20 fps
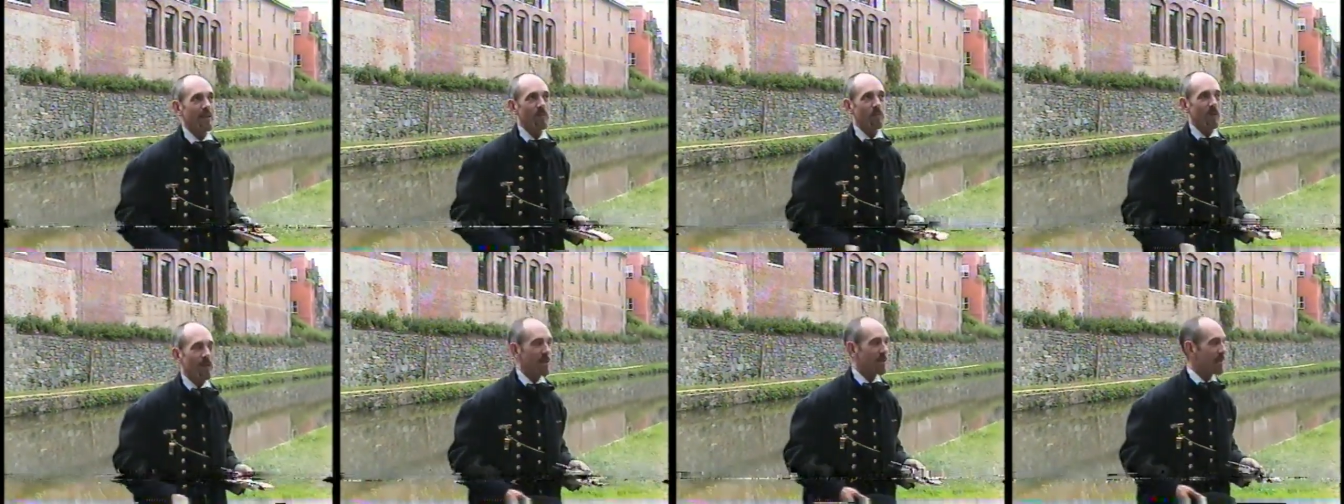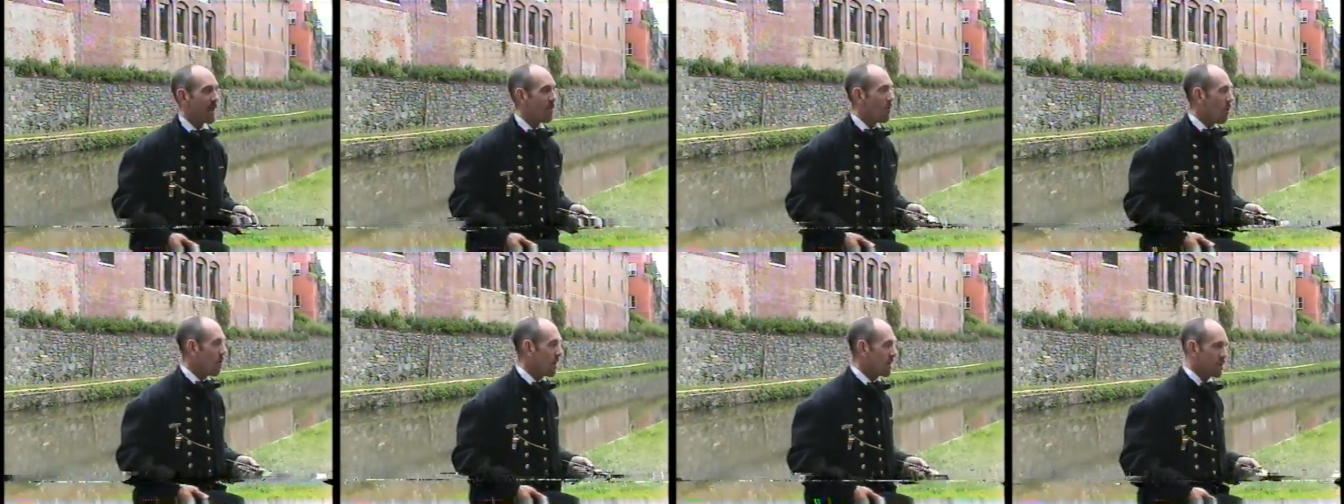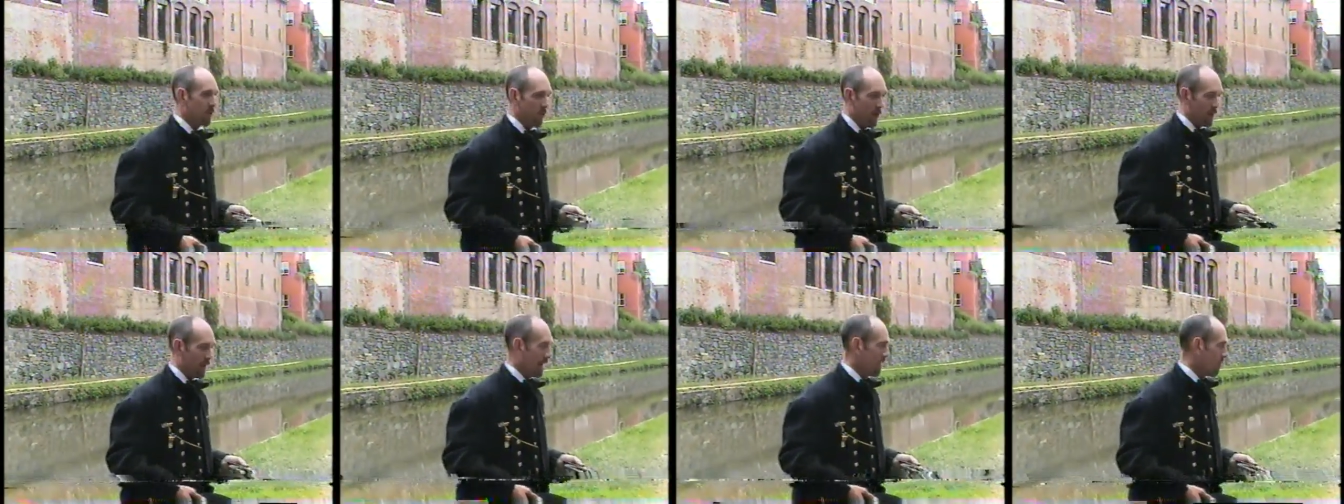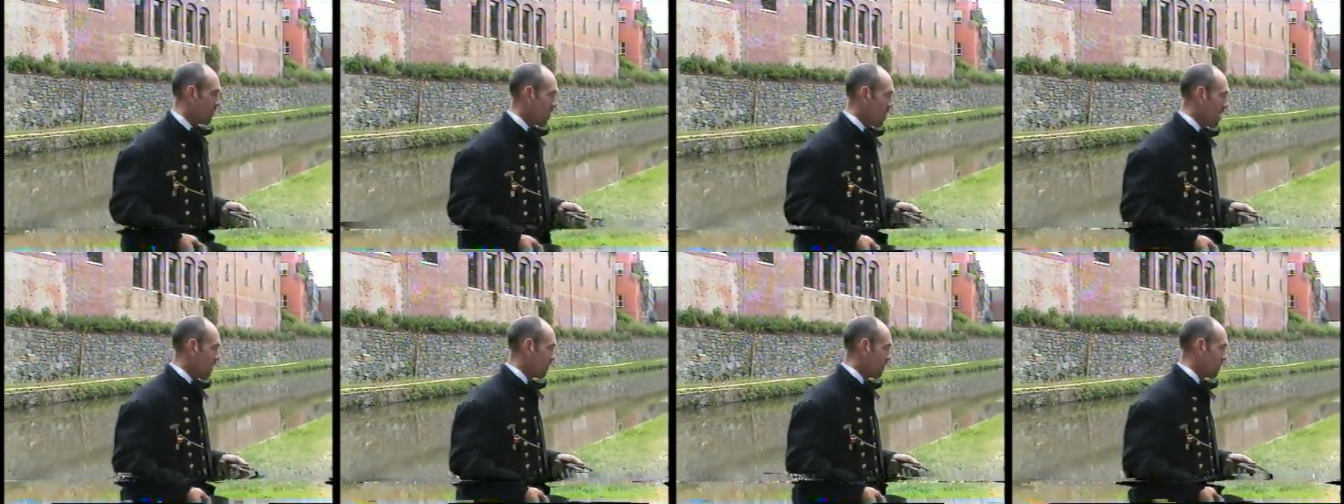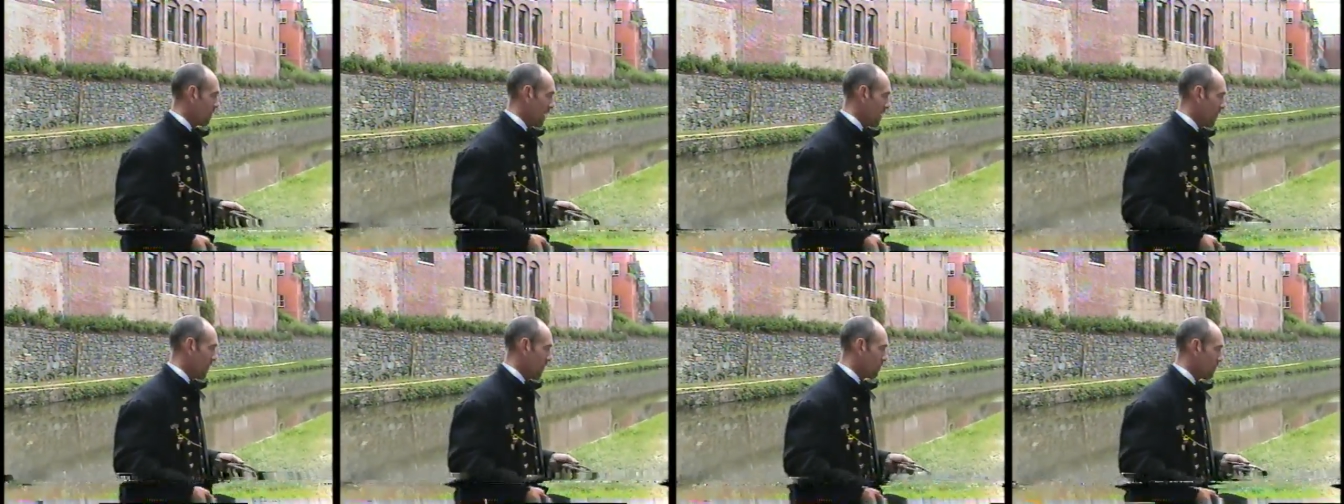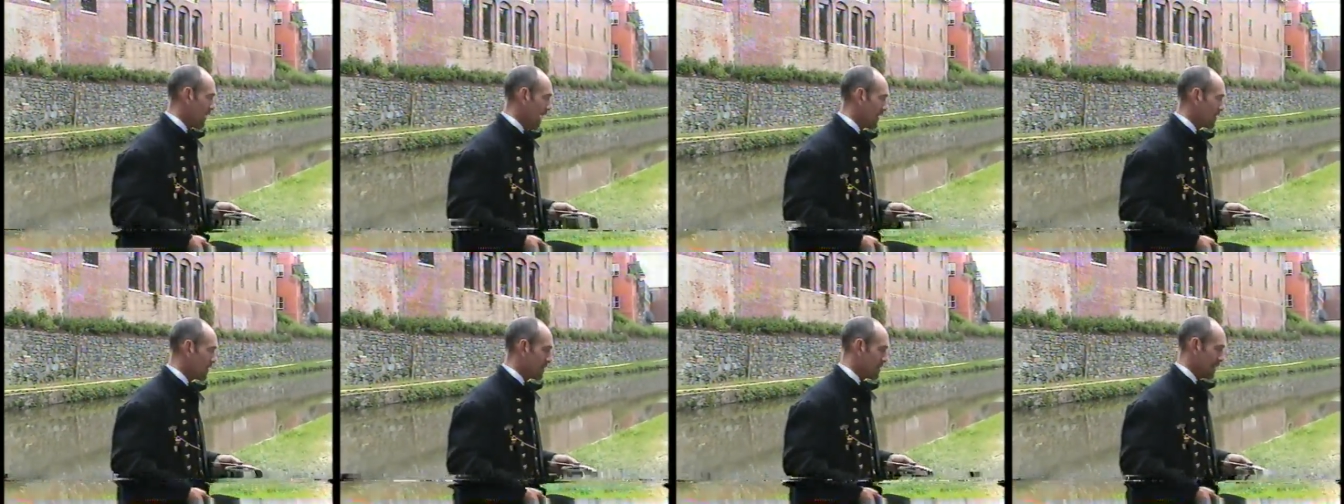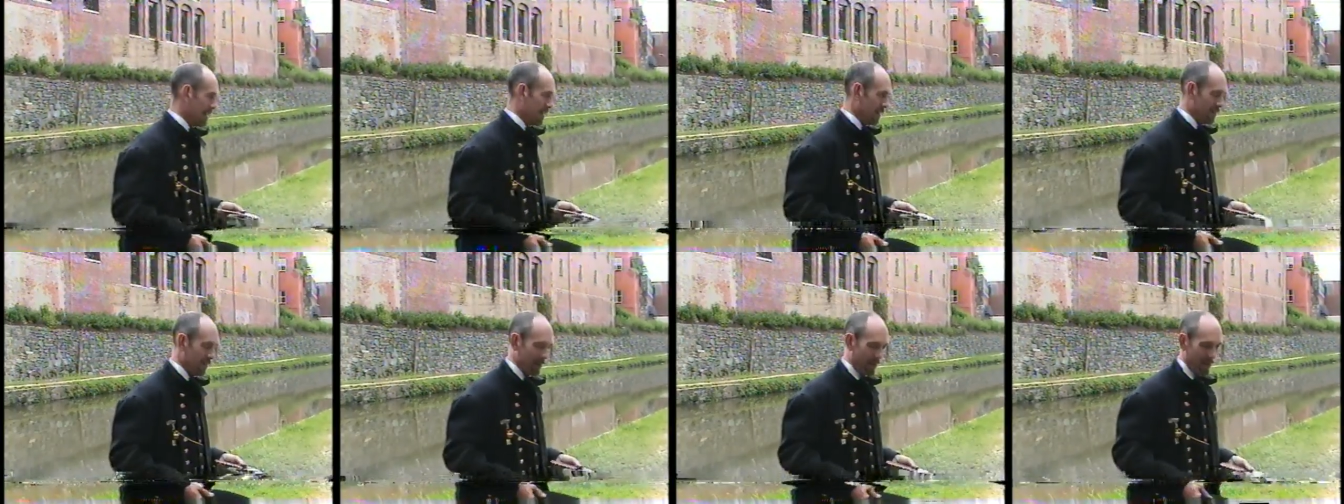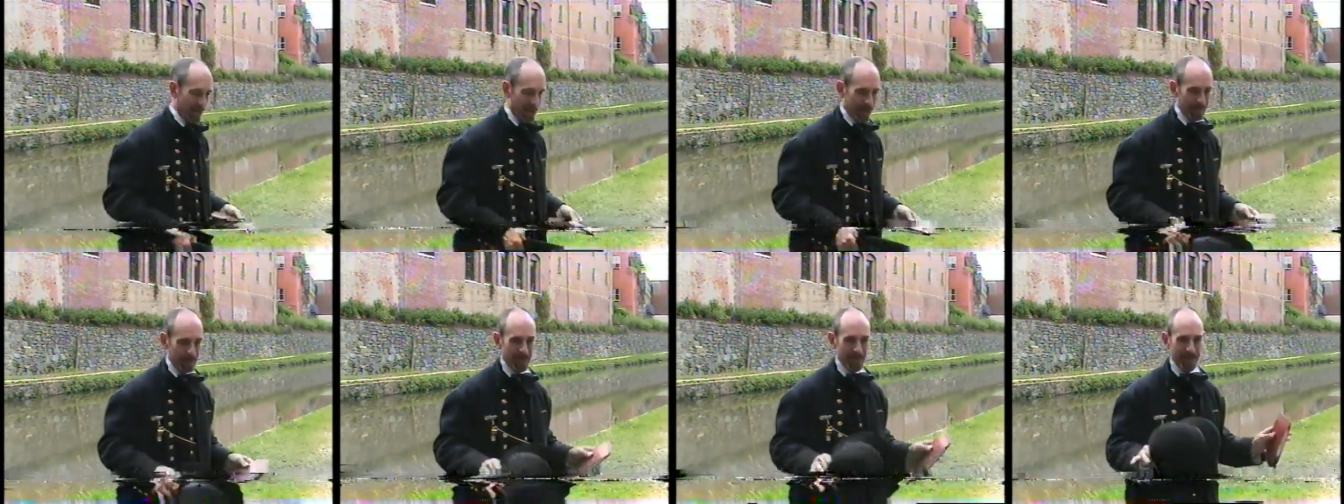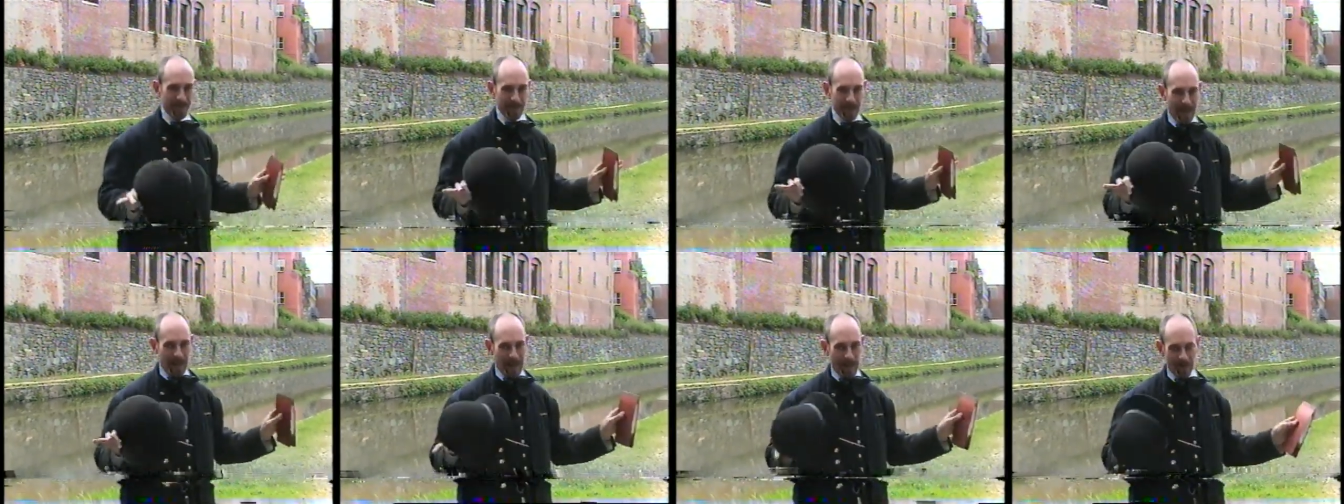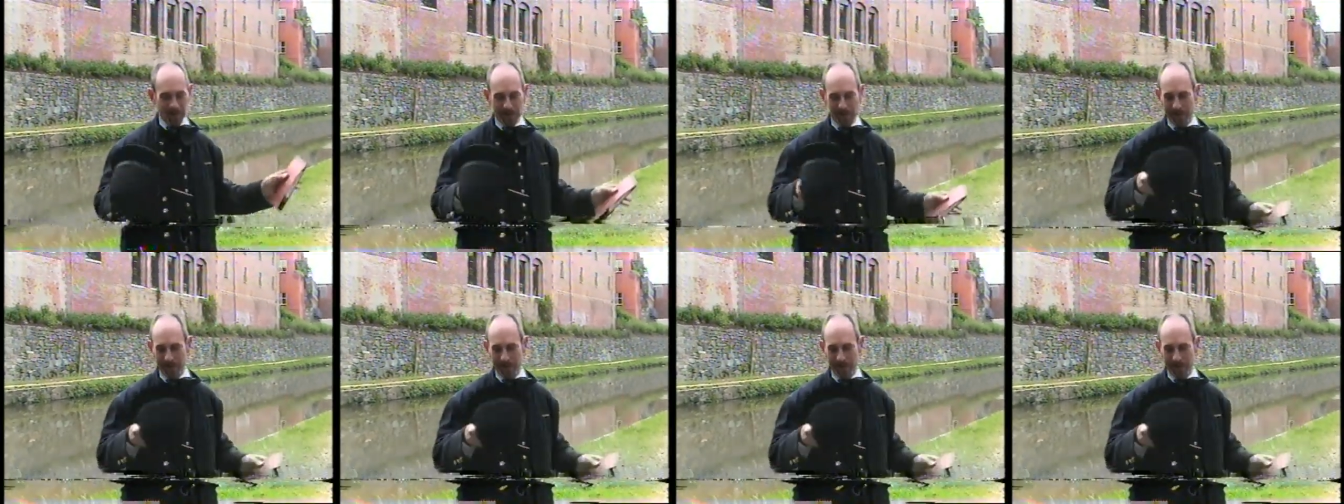it's because I'm always looking for our friend the rat snake, okay? Now,